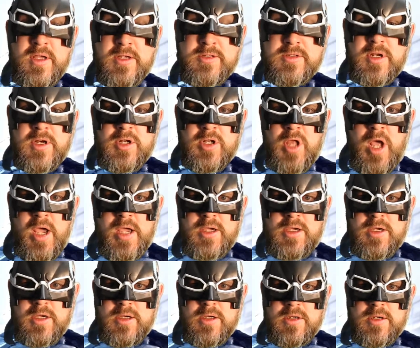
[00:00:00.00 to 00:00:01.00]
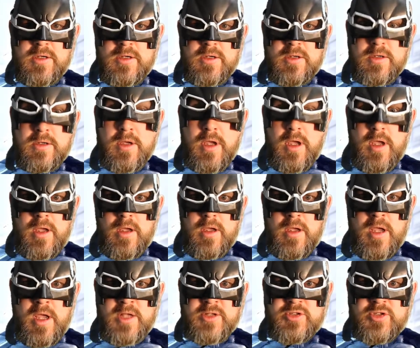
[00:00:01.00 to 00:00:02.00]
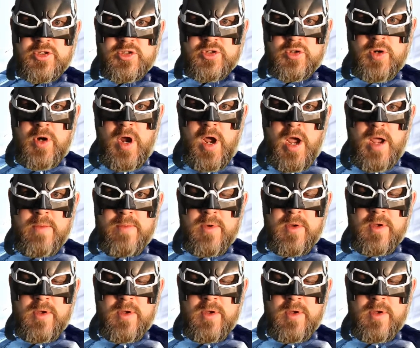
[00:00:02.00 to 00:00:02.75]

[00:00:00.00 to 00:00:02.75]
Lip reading: to like and subscribe.